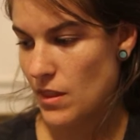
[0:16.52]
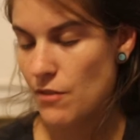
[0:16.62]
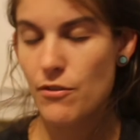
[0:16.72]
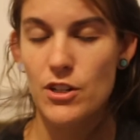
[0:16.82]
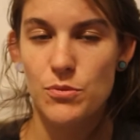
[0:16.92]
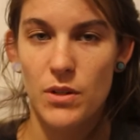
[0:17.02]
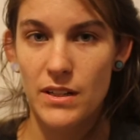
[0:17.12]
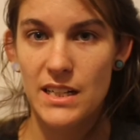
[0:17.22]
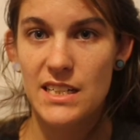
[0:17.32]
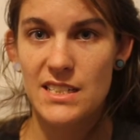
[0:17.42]
first
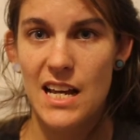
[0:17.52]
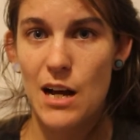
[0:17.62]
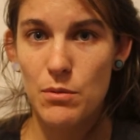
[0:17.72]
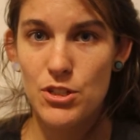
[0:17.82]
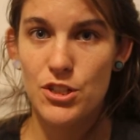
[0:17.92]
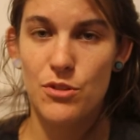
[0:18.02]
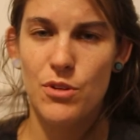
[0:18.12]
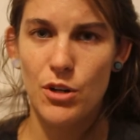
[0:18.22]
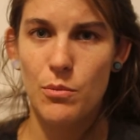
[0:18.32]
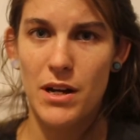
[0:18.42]
one is, how much do you
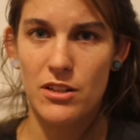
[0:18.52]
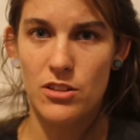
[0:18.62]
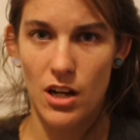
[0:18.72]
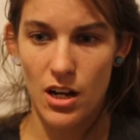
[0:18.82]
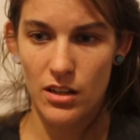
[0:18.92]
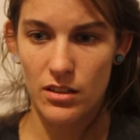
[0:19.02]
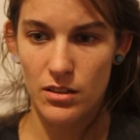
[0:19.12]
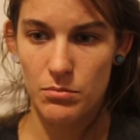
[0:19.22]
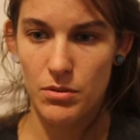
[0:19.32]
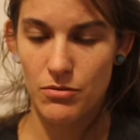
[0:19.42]
know about a dog
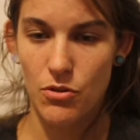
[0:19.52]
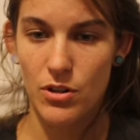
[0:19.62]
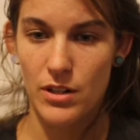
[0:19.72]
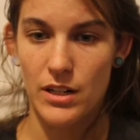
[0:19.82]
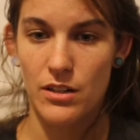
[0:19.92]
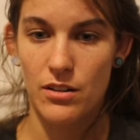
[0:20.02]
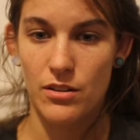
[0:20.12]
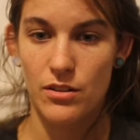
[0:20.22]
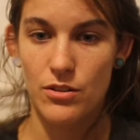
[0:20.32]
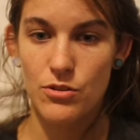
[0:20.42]
before
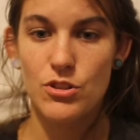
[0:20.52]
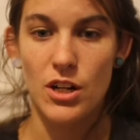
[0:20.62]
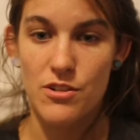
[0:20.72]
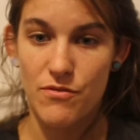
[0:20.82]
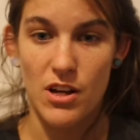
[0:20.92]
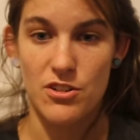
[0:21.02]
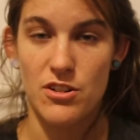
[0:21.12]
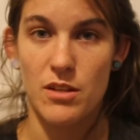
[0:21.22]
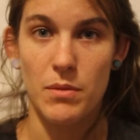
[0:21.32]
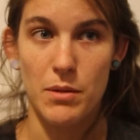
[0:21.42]
you start to
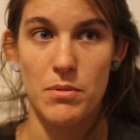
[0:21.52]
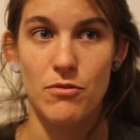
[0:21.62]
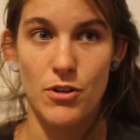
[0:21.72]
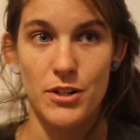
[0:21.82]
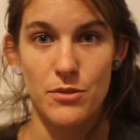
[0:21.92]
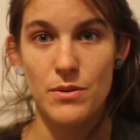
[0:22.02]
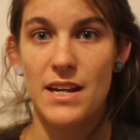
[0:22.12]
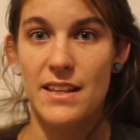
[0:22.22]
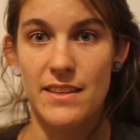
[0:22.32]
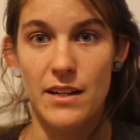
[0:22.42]
foster them, like before you
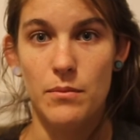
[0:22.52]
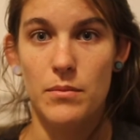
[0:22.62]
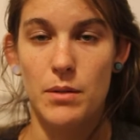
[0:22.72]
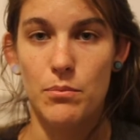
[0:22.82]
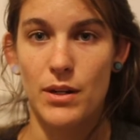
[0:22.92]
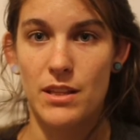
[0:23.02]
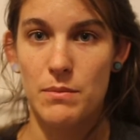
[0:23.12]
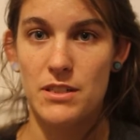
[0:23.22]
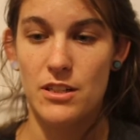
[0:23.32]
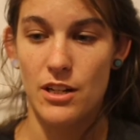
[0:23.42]
get them and bring them
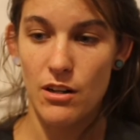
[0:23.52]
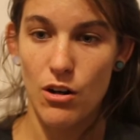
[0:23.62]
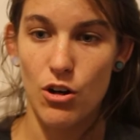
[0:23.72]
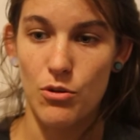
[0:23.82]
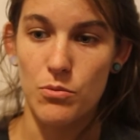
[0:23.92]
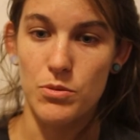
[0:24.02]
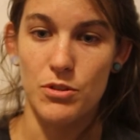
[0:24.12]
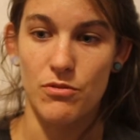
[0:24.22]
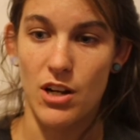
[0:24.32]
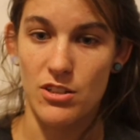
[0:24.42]
into your home to
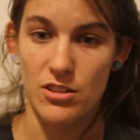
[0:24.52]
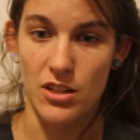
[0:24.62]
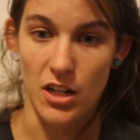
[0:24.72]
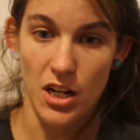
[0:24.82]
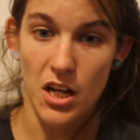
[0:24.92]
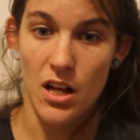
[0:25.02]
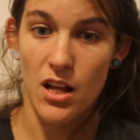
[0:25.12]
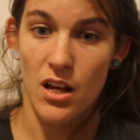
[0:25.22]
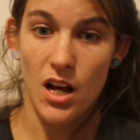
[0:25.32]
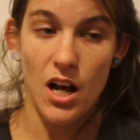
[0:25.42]
foster?
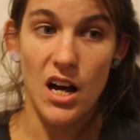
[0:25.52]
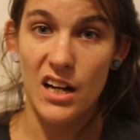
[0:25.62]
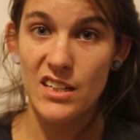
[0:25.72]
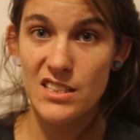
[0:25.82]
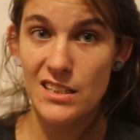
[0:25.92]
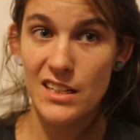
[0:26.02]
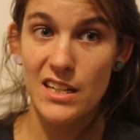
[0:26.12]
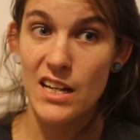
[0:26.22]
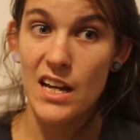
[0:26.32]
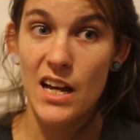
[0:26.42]
Honestly,